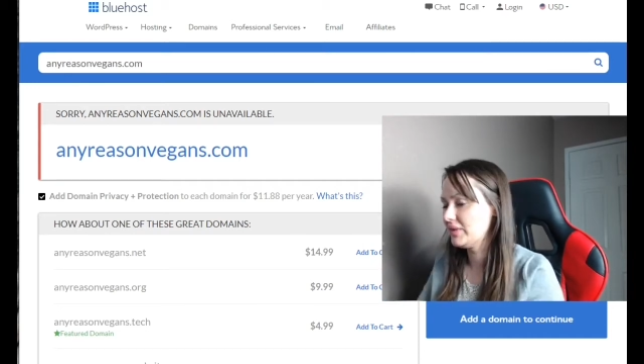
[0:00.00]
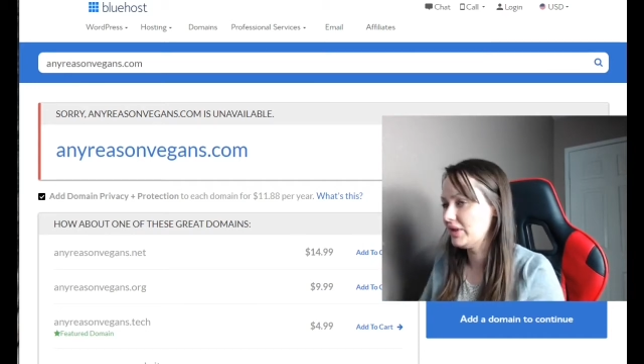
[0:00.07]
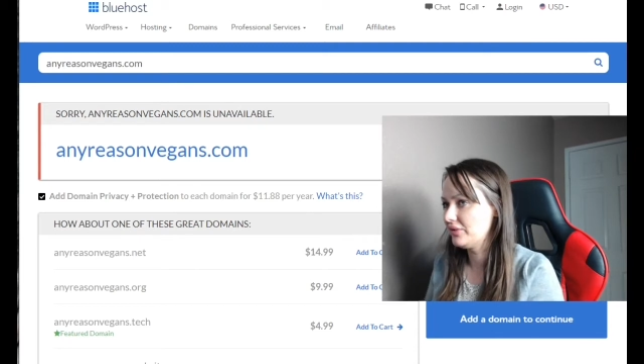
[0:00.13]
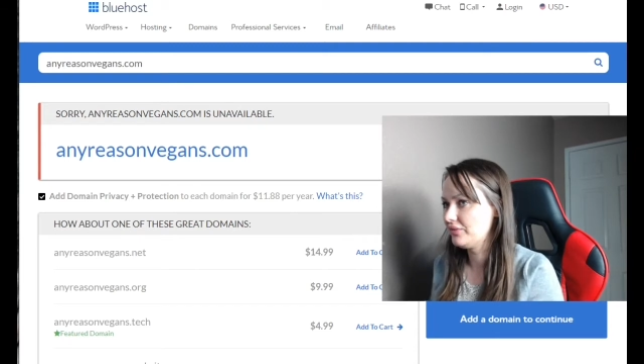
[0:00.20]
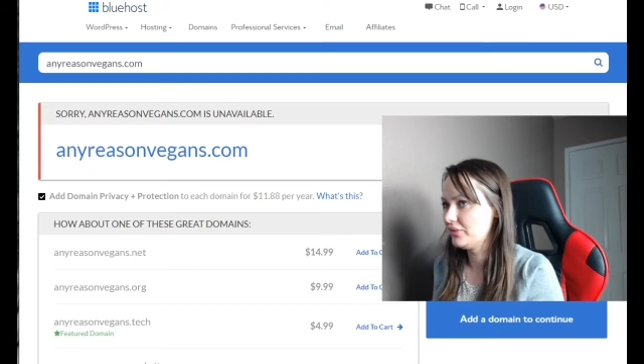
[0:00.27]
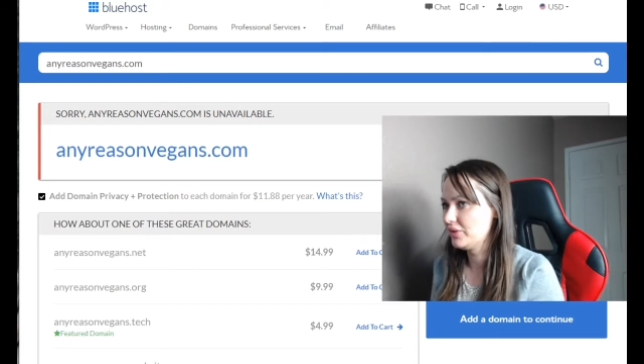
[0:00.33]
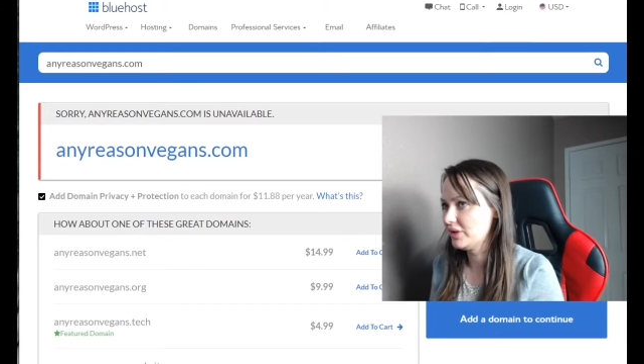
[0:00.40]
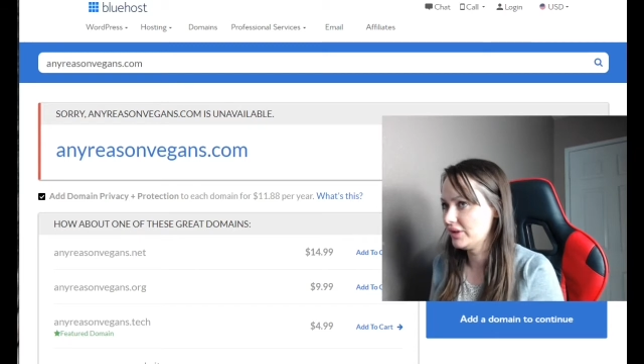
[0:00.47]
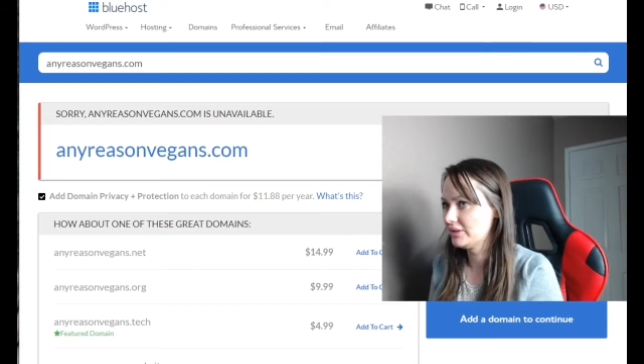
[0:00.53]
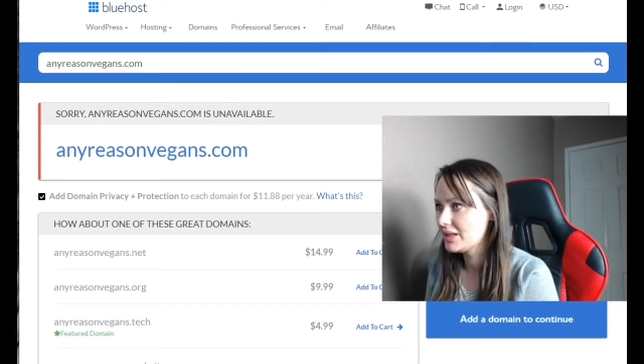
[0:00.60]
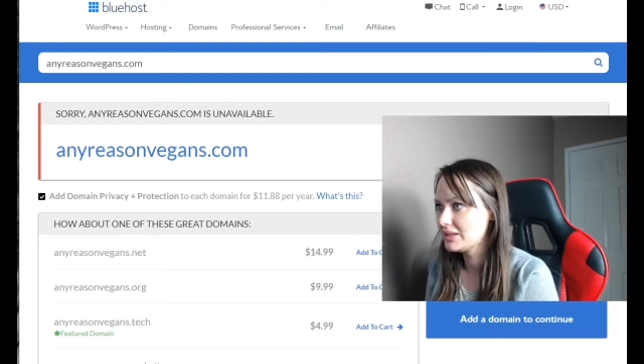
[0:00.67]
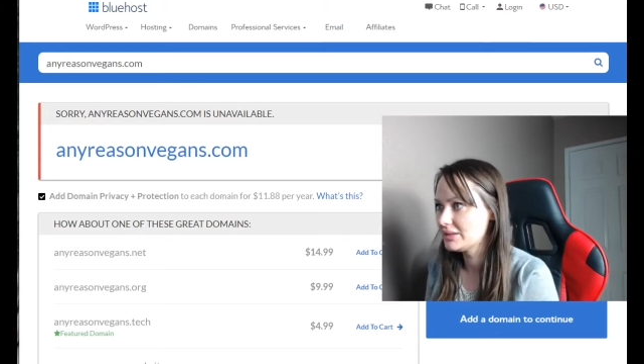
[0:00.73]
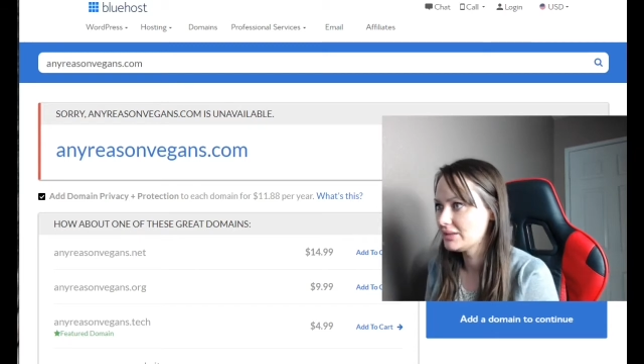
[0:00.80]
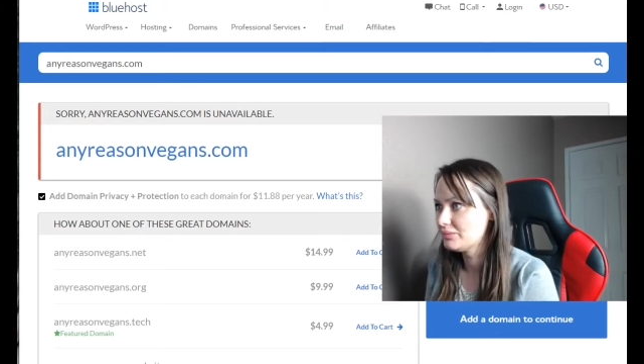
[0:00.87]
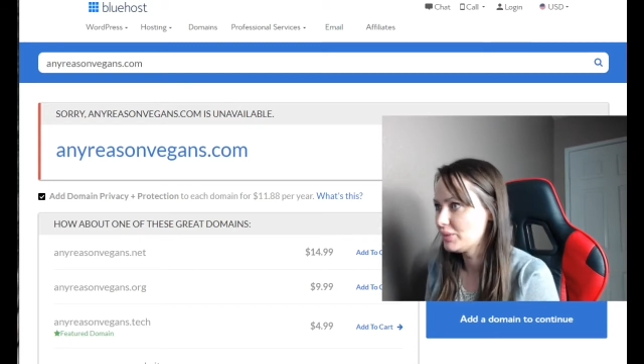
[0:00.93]
Therefore,
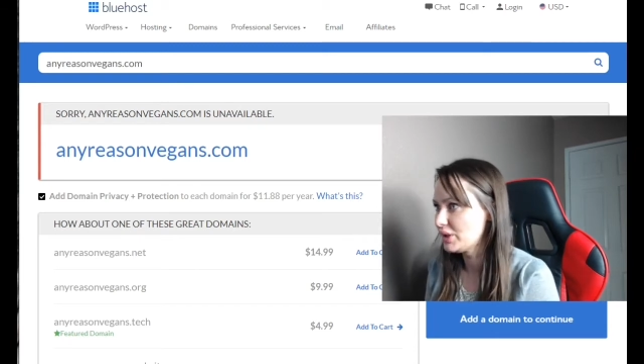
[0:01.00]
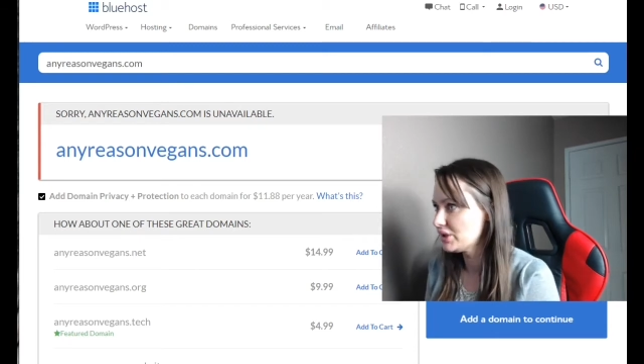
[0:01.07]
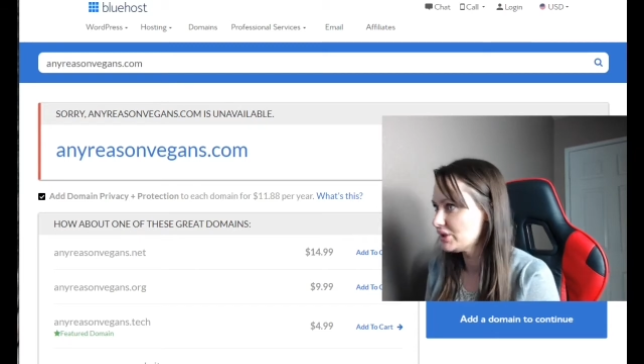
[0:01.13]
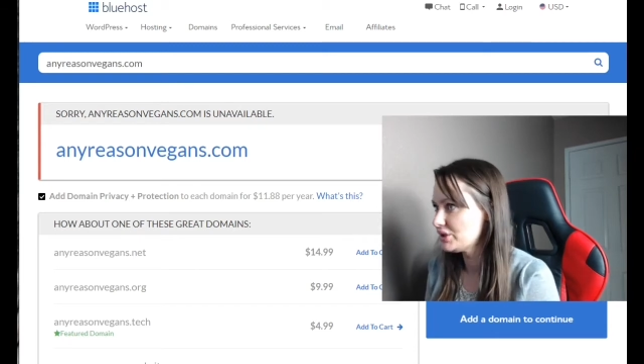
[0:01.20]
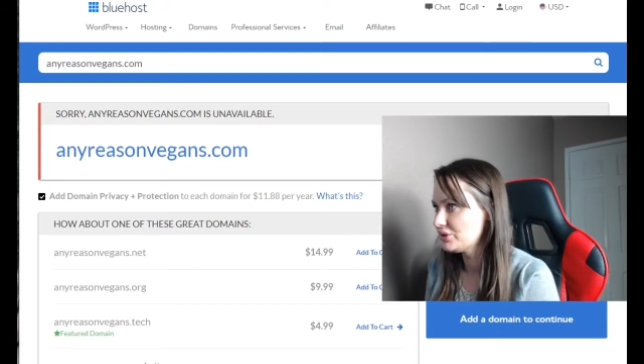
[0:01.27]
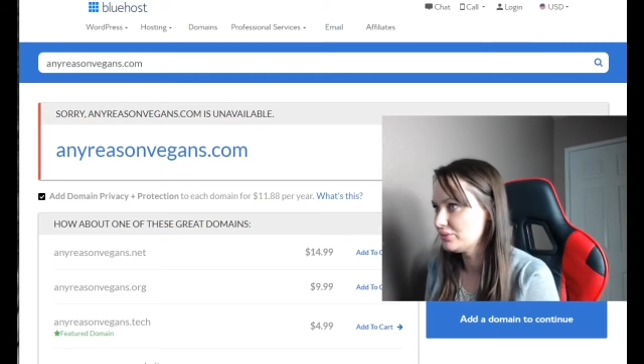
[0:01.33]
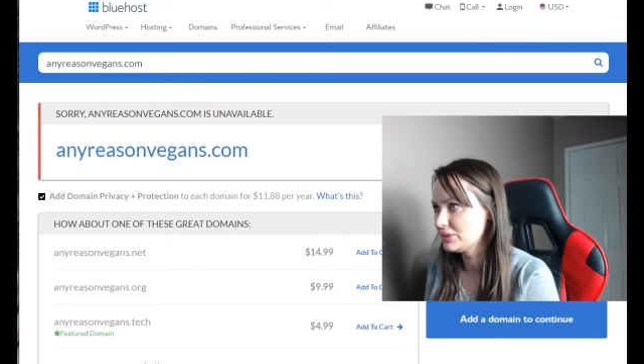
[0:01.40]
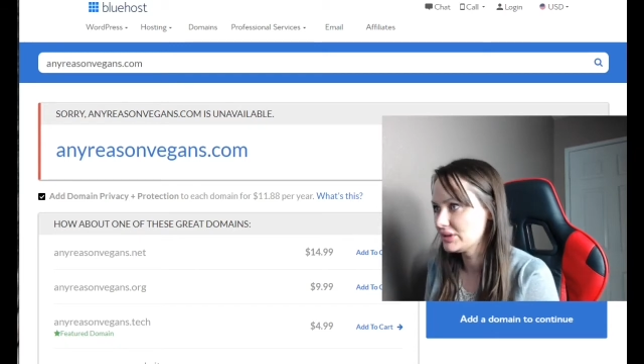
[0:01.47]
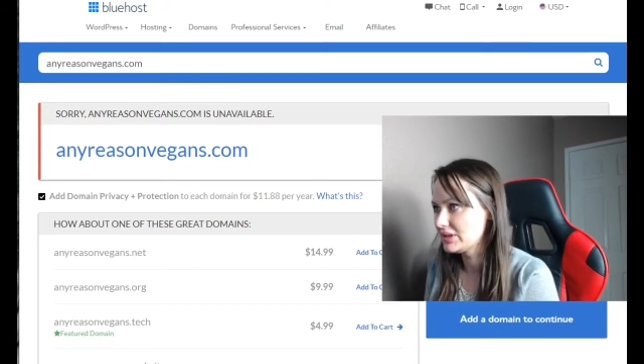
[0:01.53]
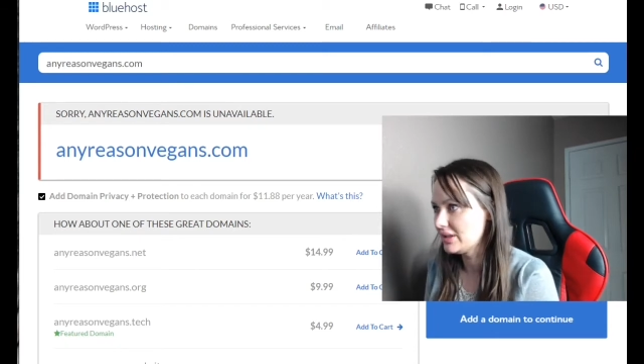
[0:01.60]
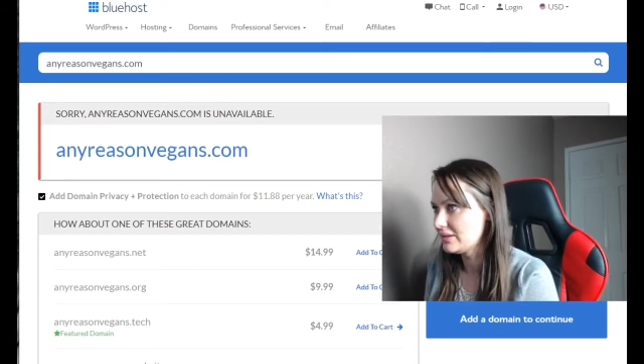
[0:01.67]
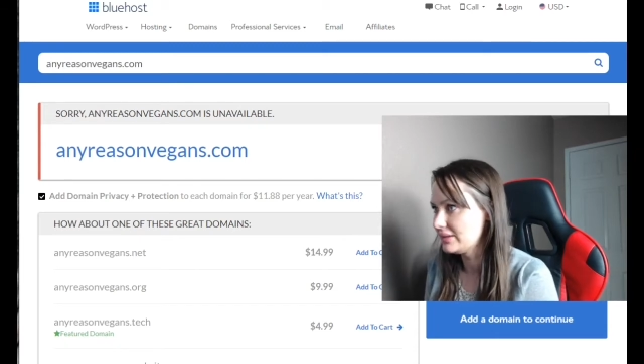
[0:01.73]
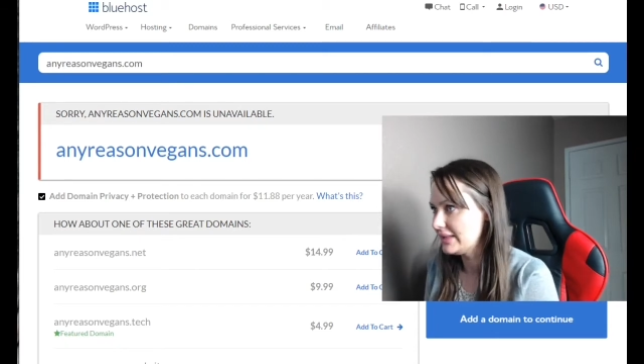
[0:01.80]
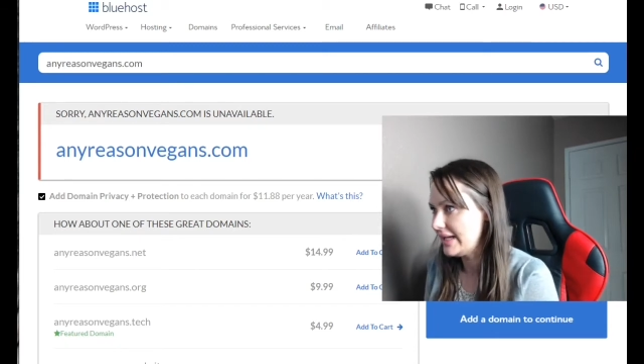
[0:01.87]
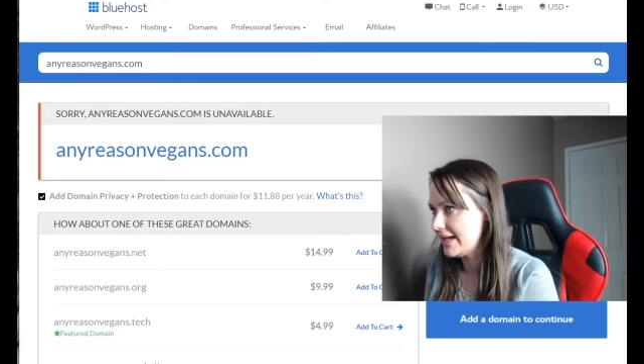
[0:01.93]

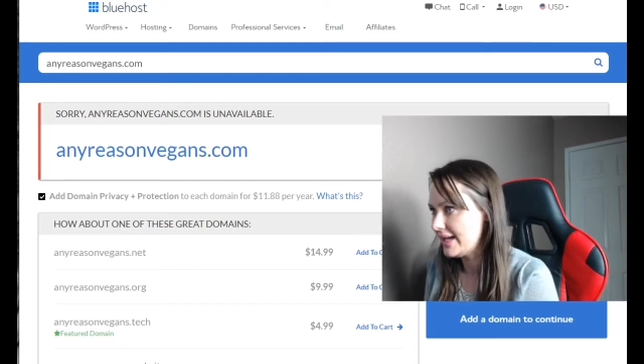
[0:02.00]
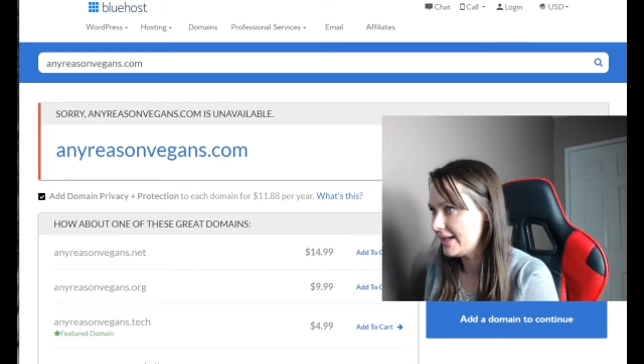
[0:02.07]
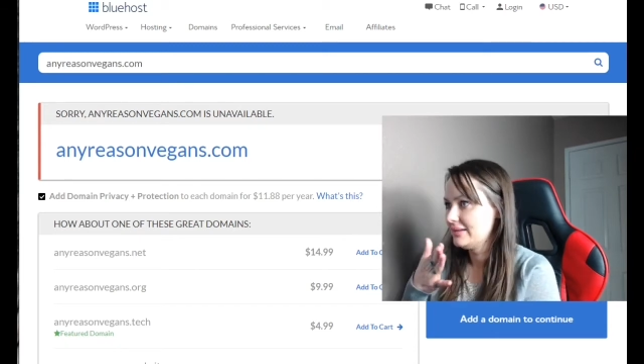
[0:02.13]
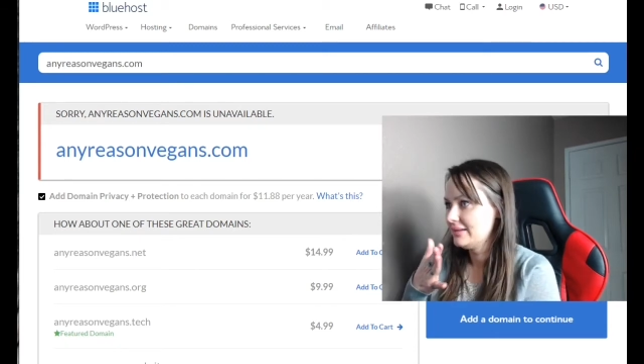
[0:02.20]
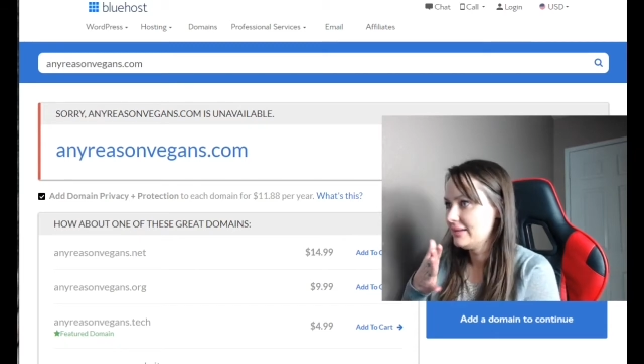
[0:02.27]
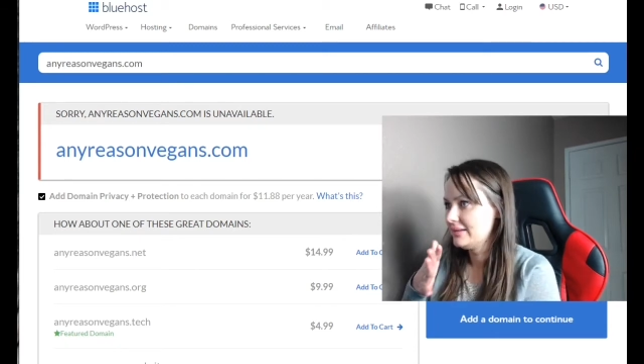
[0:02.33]
marthastewart.net